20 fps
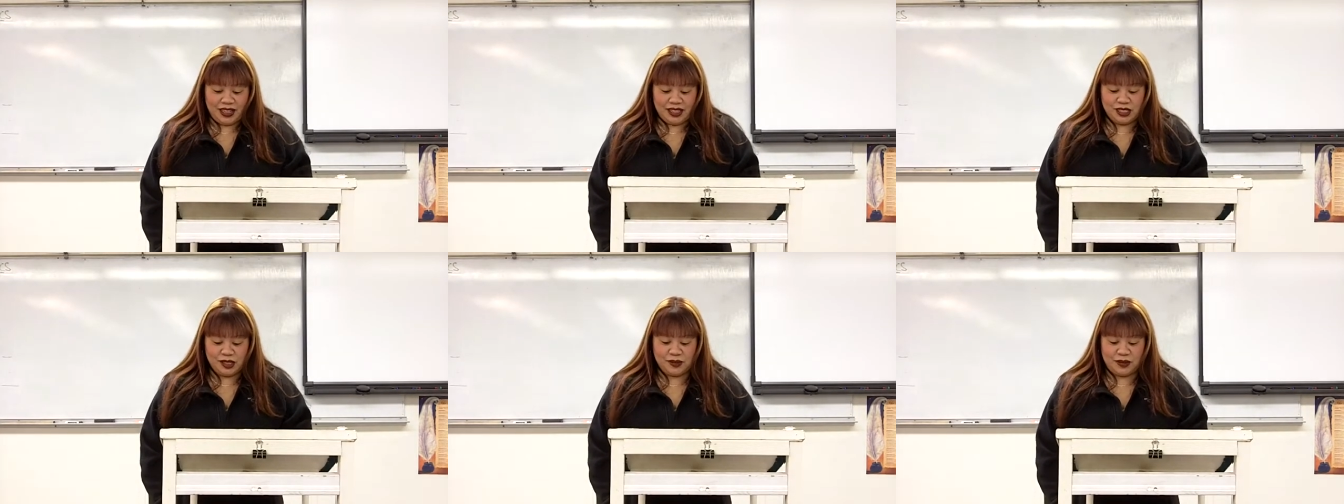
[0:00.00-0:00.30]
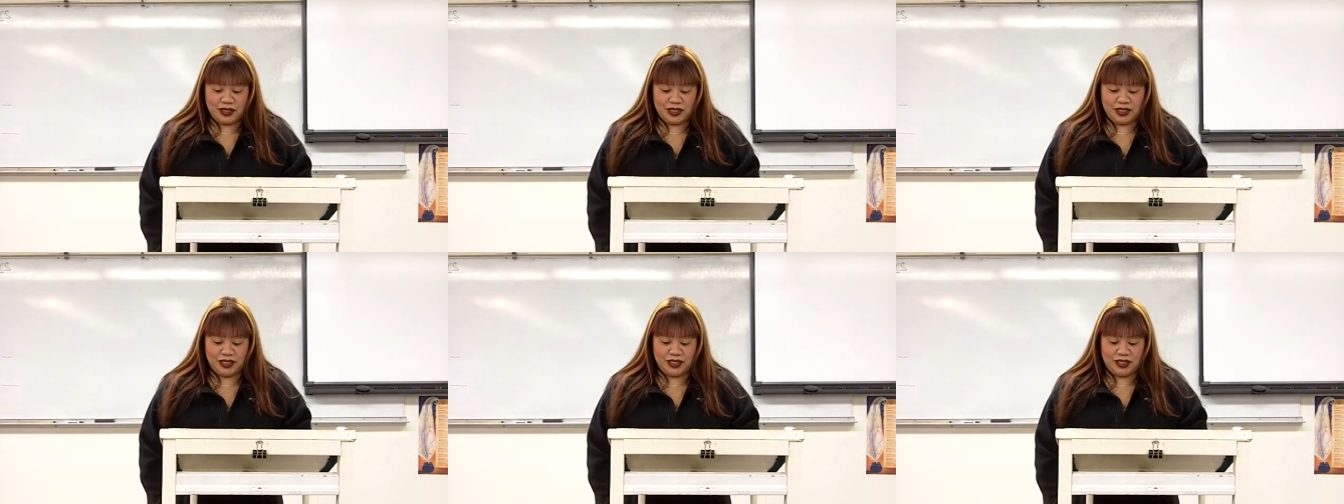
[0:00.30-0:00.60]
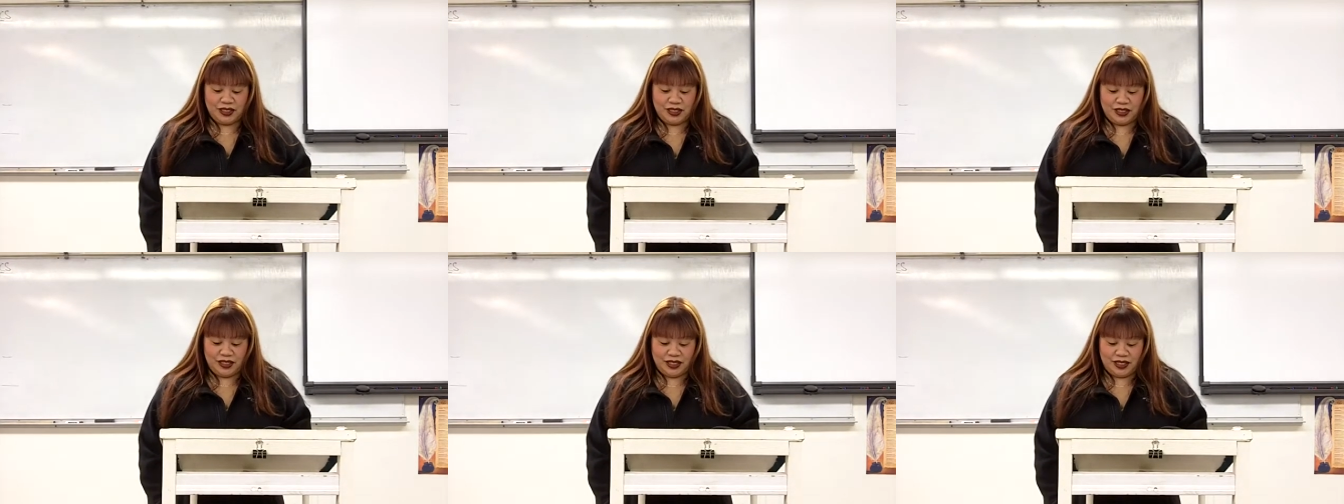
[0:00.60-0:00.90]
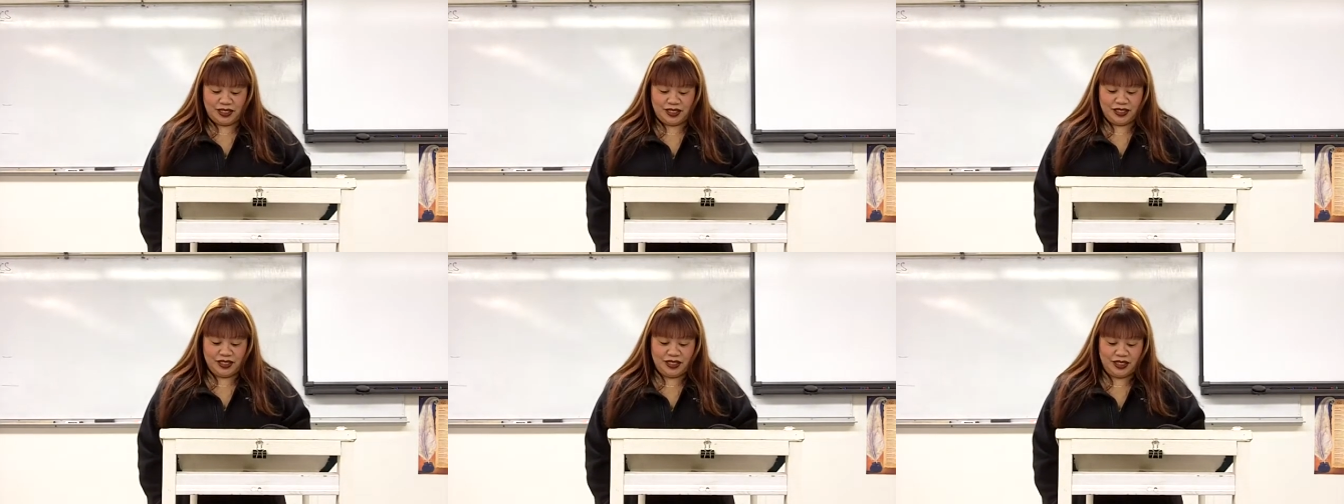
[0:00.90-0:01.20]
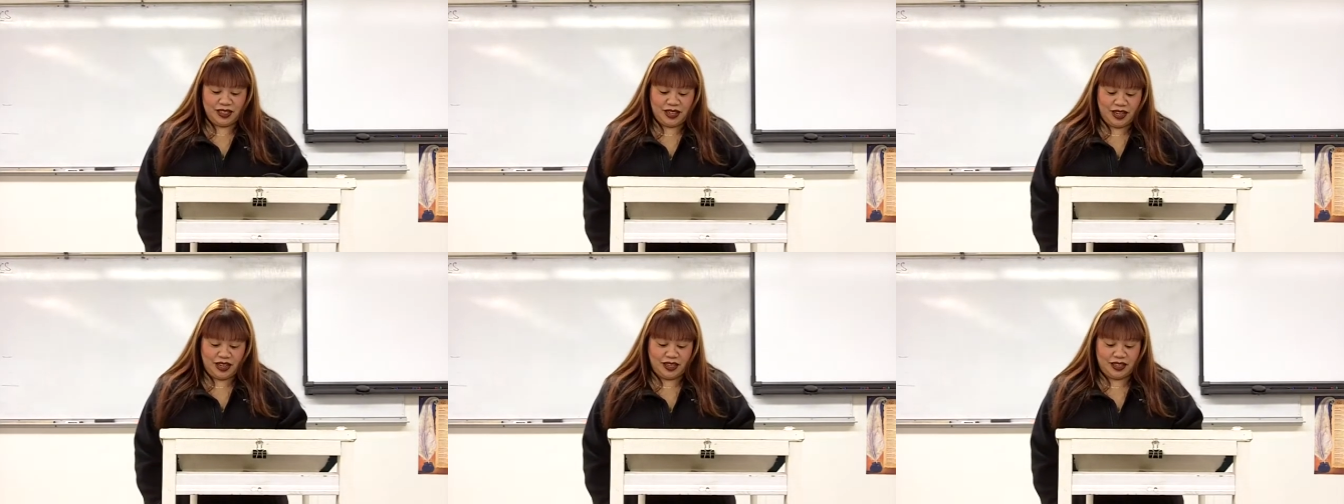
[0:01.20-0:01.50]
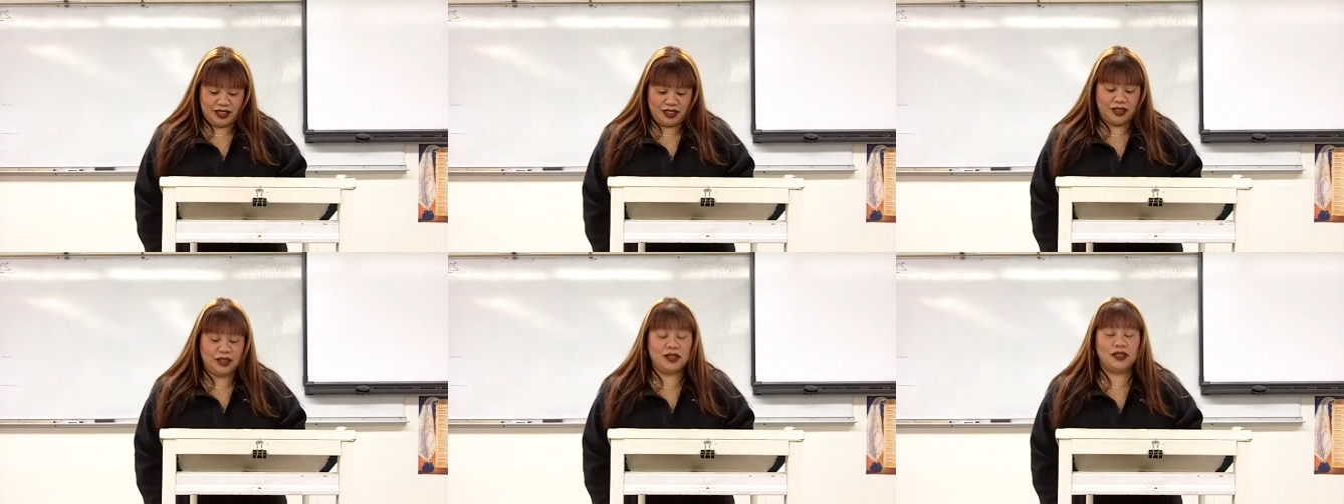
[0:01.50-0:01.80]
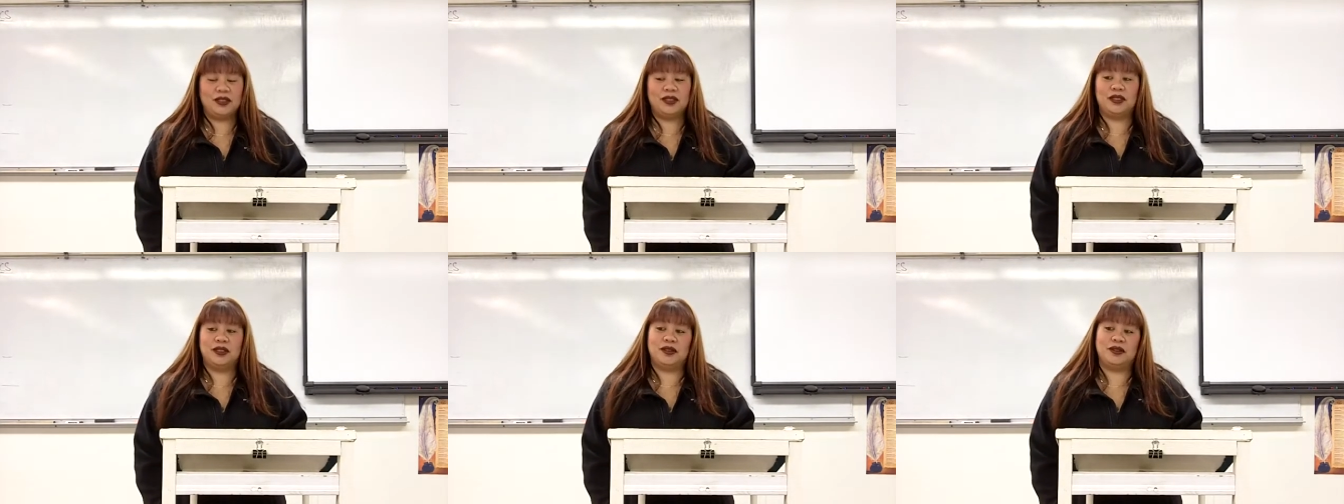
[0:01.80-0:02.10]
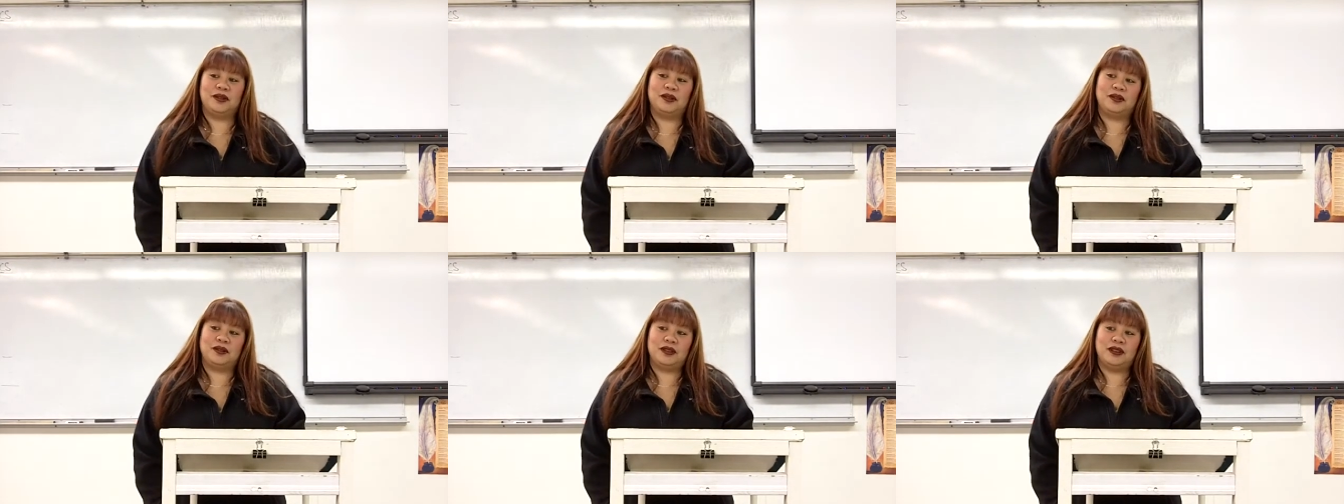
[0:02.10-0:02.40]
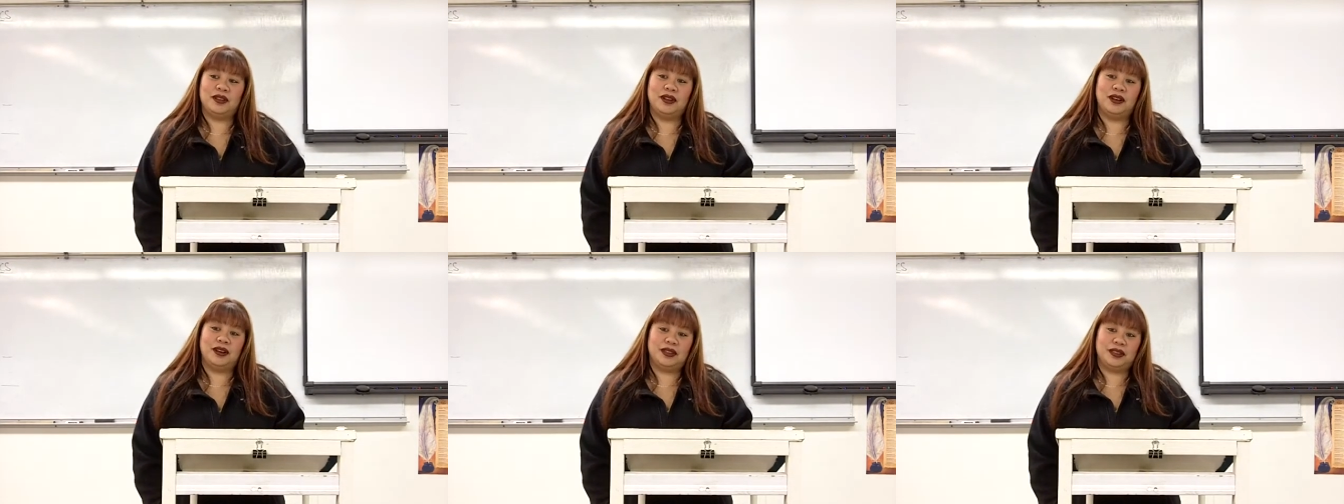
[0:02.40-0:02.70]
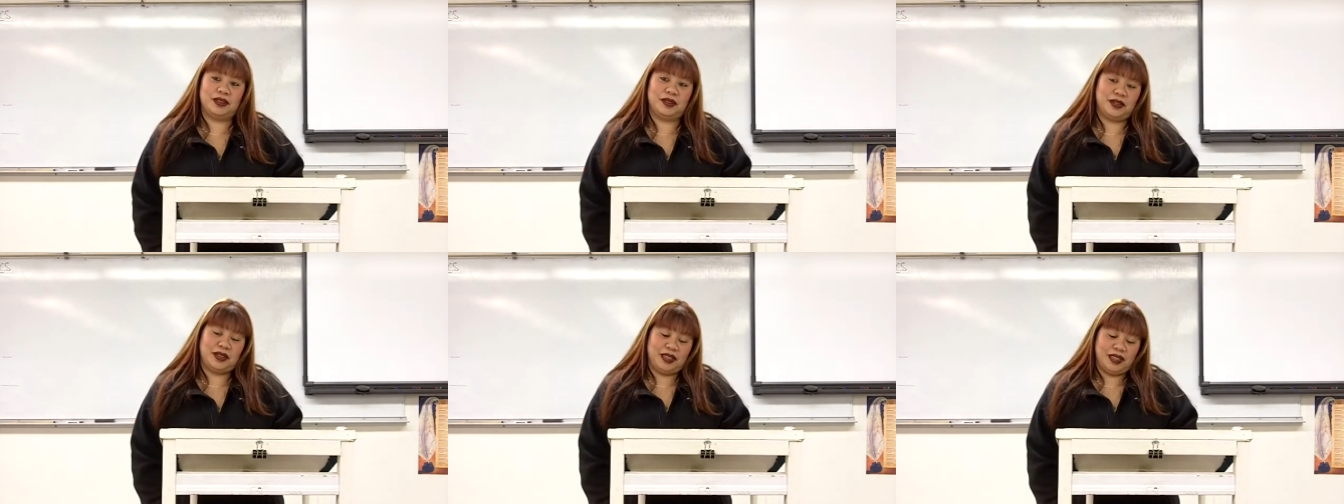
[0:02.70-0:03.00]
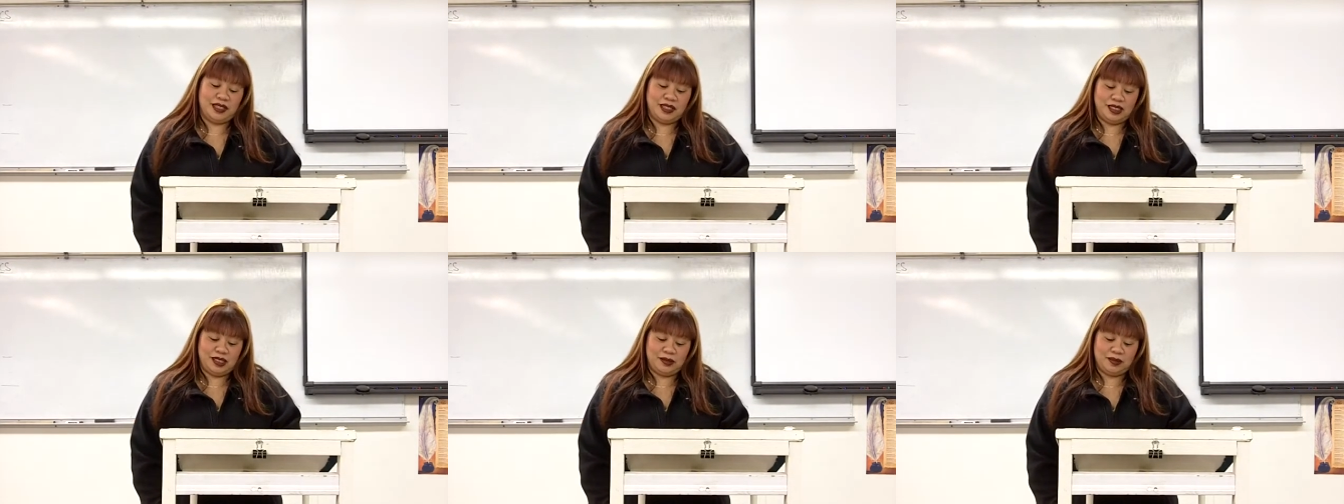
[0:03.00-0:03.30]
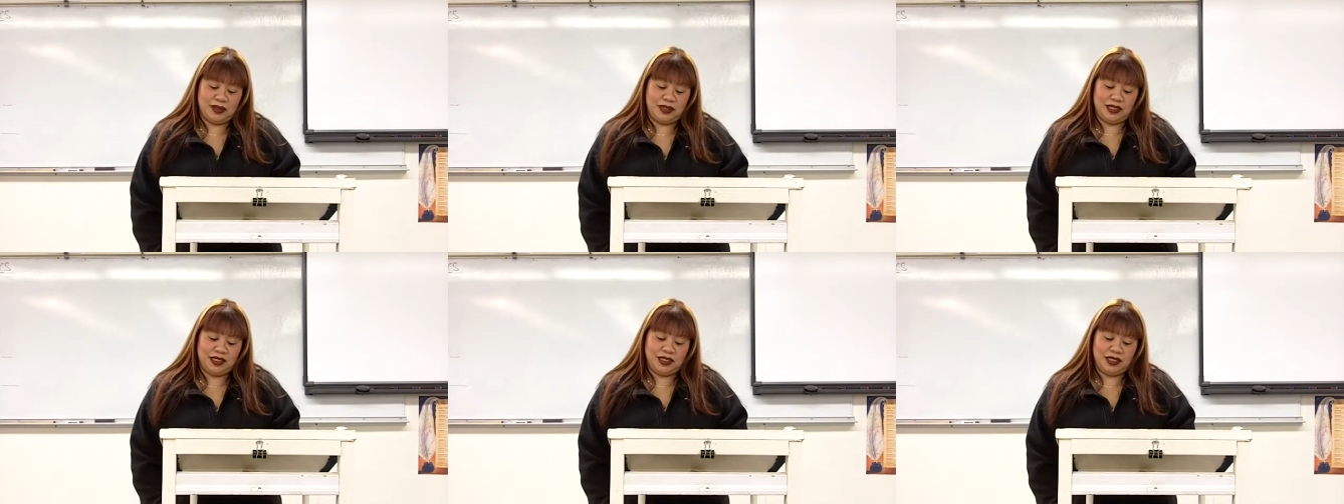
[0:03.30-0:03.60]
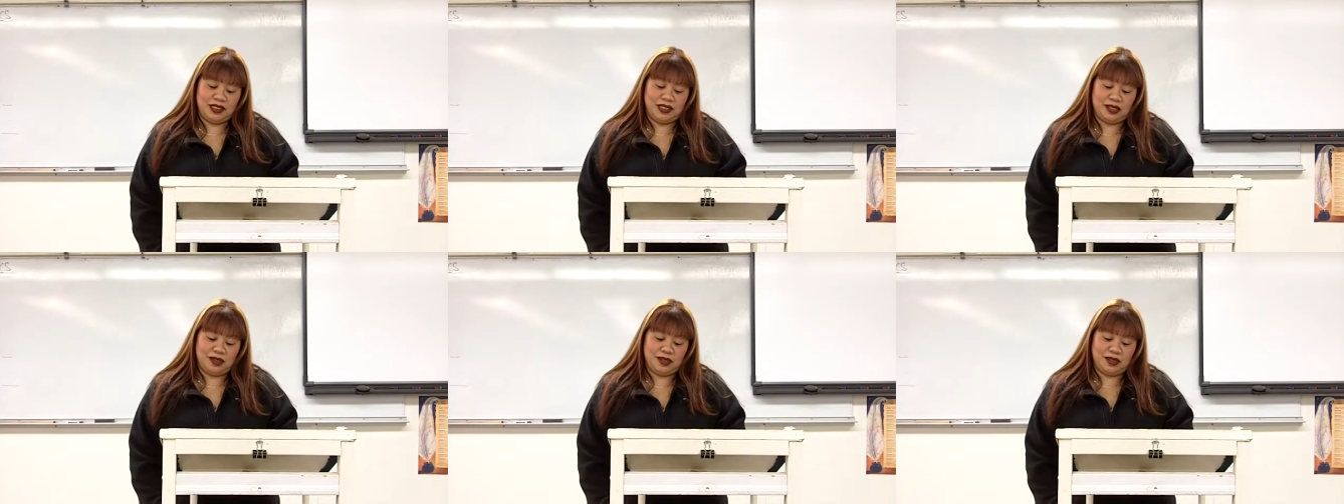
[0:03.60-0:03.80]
especially on uh, the non-graded speeches.